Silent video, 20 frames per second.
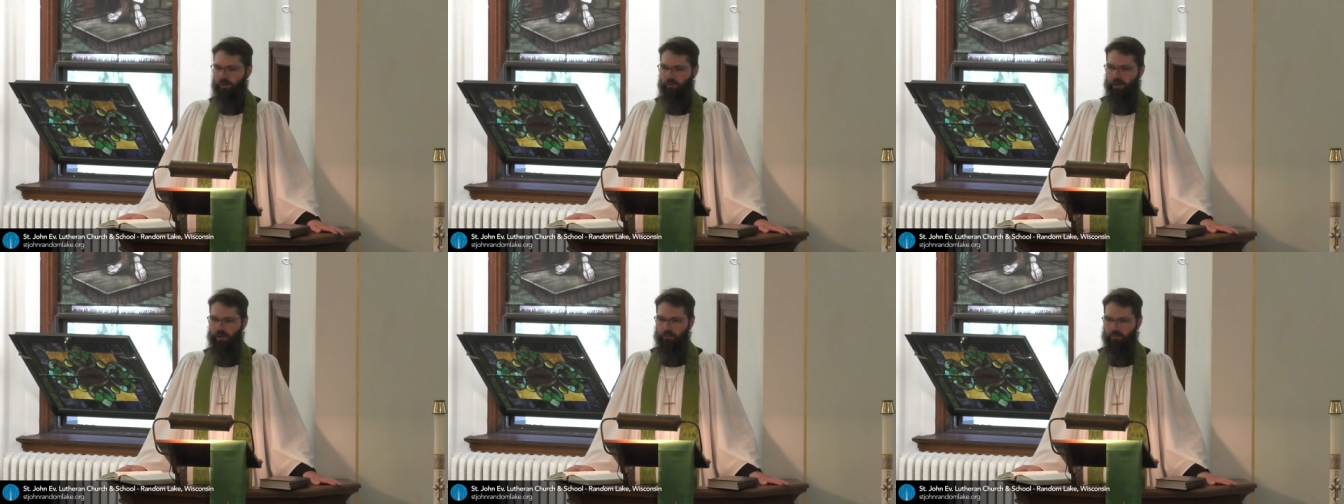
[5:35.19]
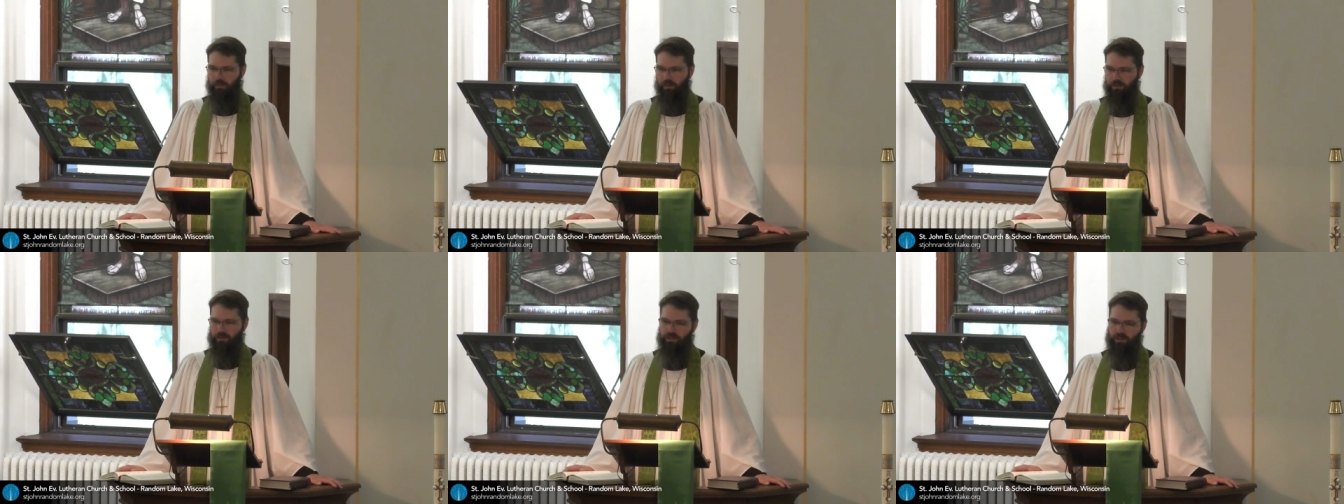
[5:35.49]
great
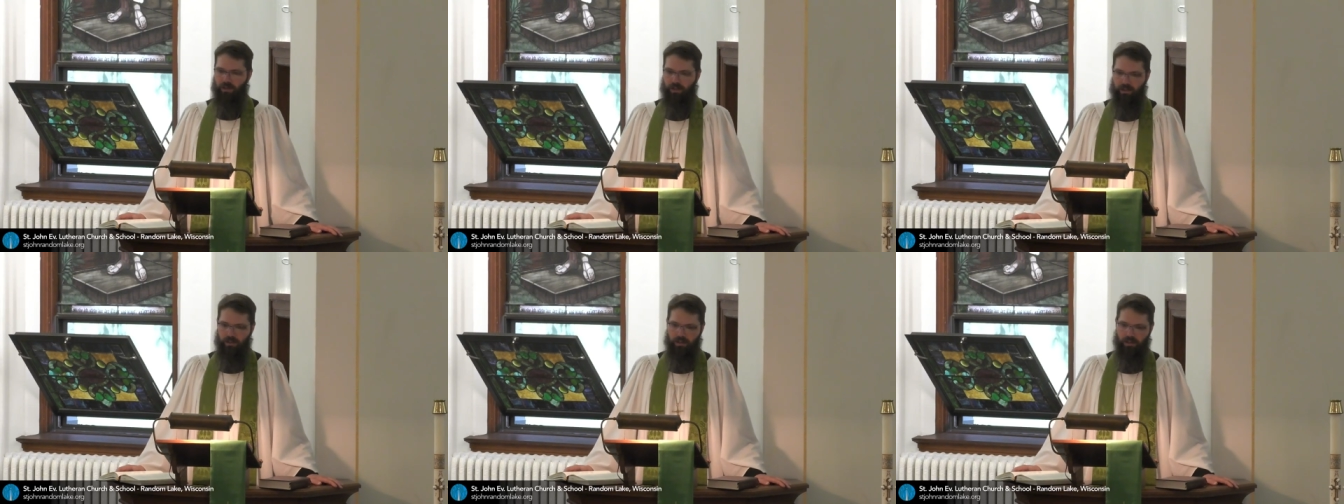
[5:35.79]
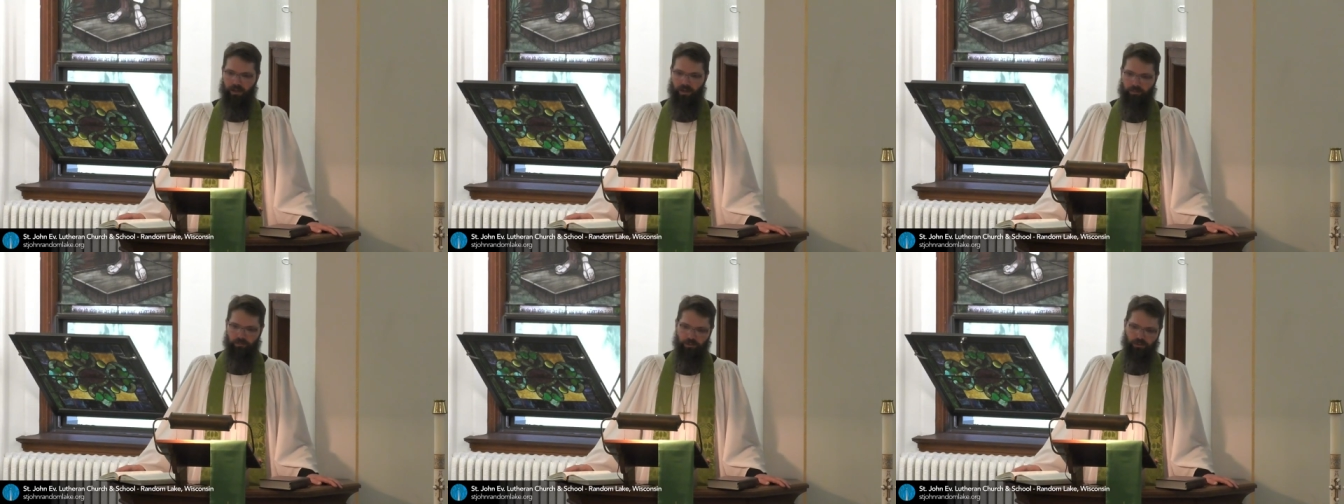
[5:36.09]
works God
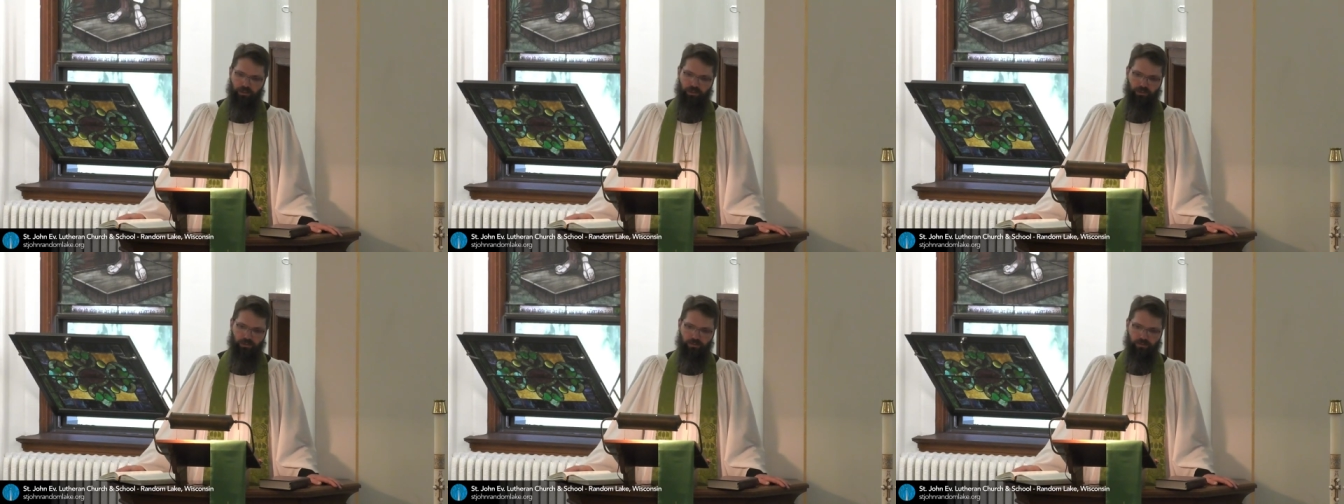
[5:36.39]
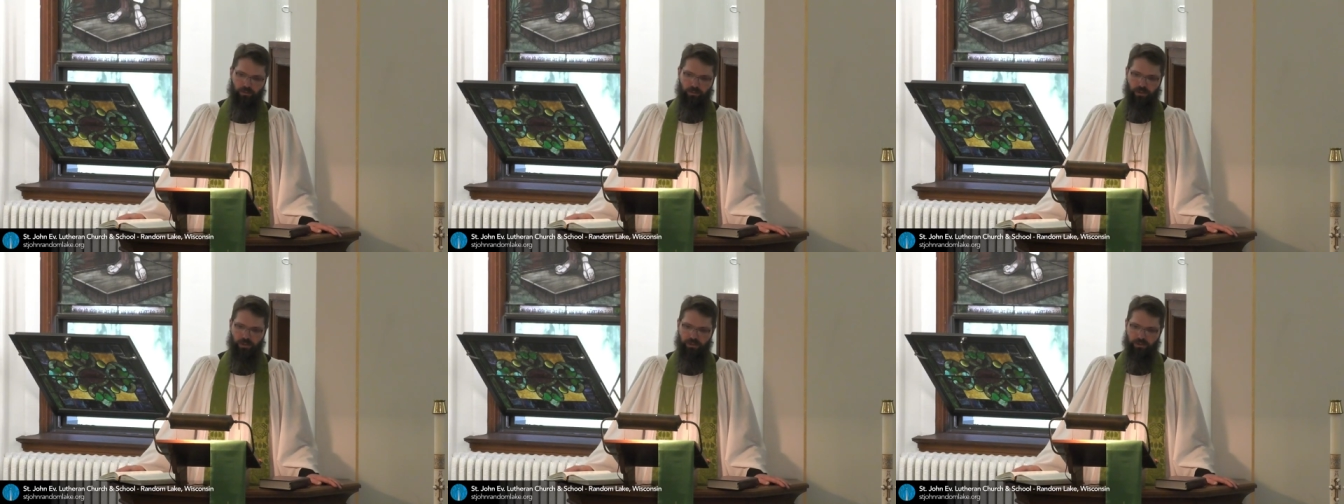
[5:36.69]
accomplishes
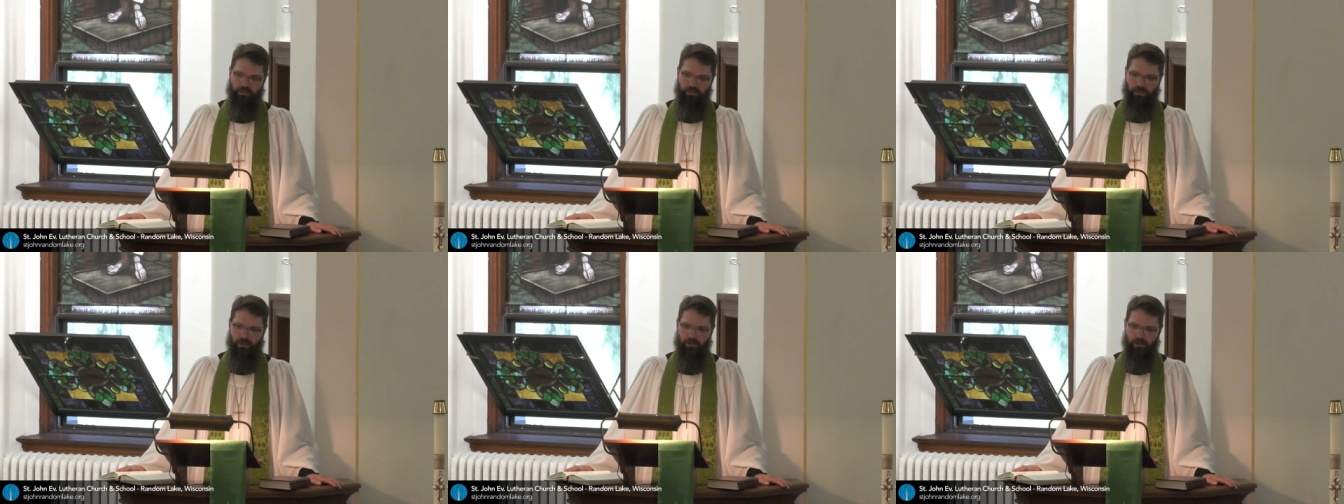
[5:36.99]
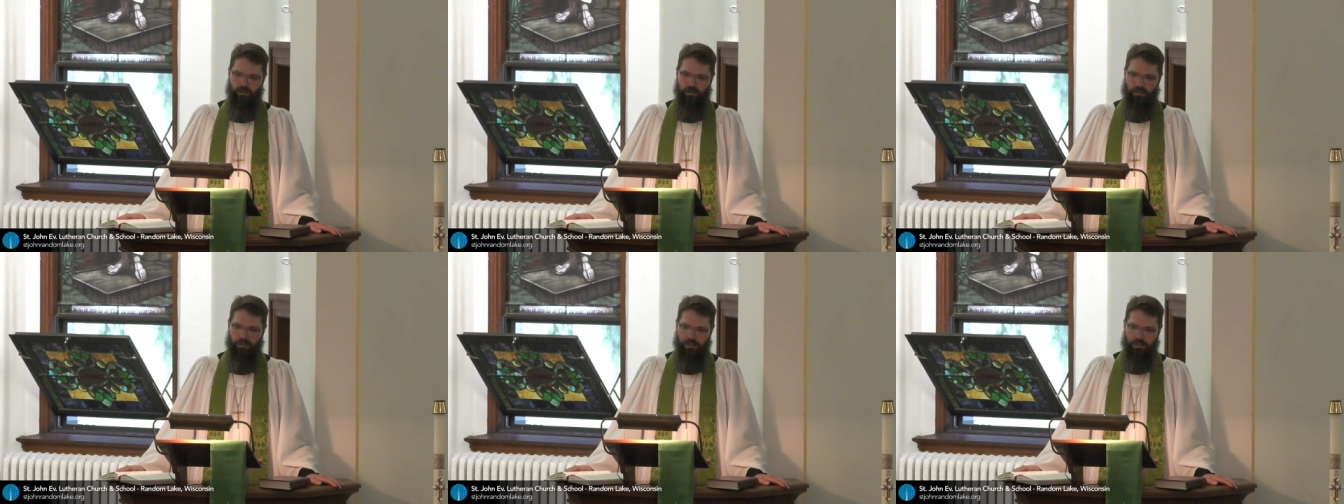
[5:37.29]
for us,
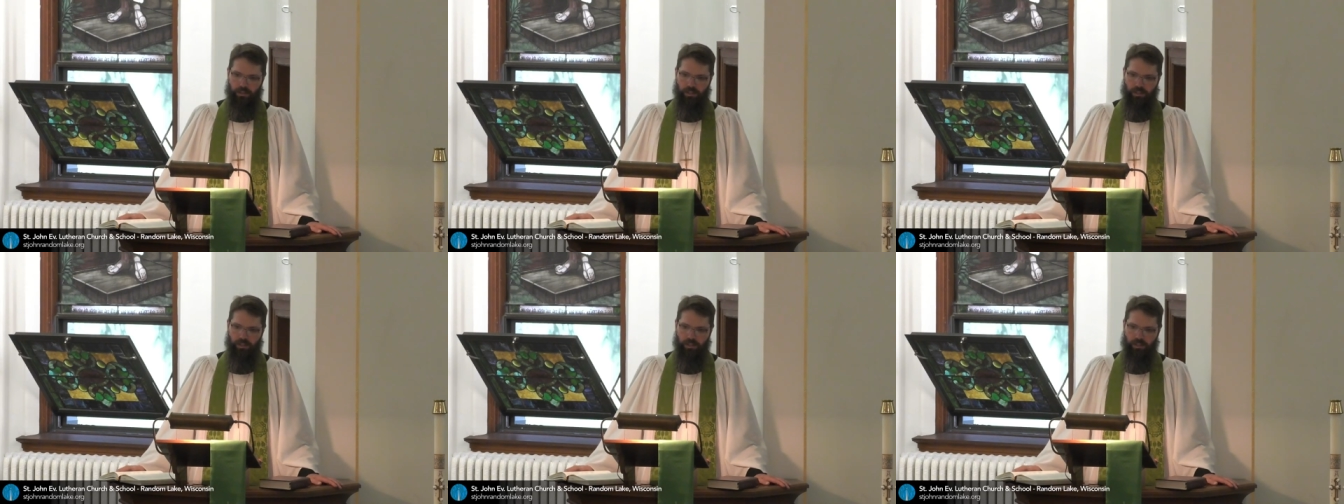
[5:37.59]
whether it,